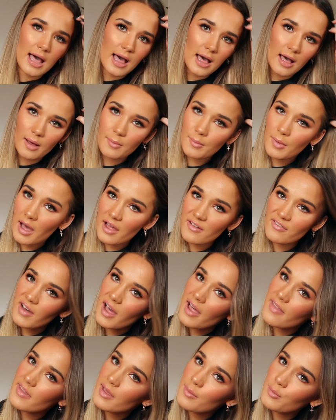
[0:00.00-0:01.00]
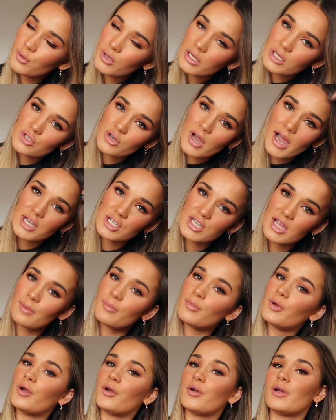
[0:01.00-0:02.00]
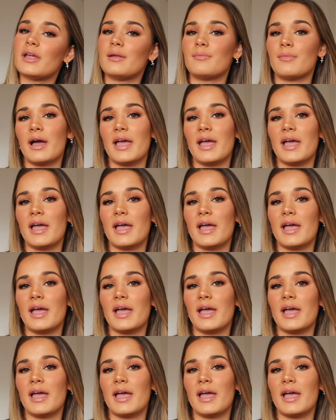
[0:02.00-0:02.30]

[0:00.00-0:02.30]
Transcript: I find that putting dry shampoo in